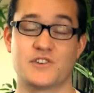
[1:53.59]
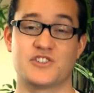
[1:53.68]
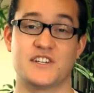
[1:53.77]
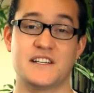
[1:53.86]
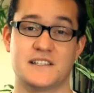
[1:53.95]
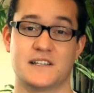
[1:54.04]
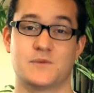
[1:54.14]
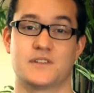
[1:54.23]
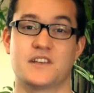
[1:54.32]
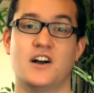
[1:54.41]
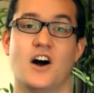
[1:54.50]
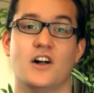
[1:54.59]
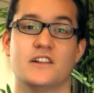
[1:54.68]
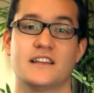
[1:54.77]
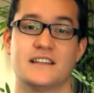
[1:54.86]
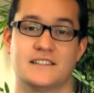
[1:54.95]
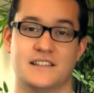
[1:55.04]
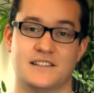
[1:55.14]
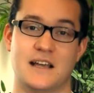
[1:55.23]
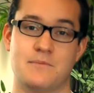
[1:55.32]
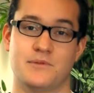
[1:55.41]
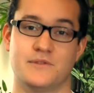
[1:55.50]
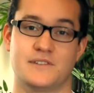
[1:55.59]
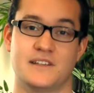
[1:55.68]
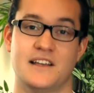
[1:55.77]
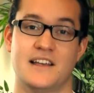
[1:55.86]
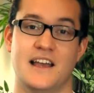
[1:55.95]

Jesus was calling His disciples,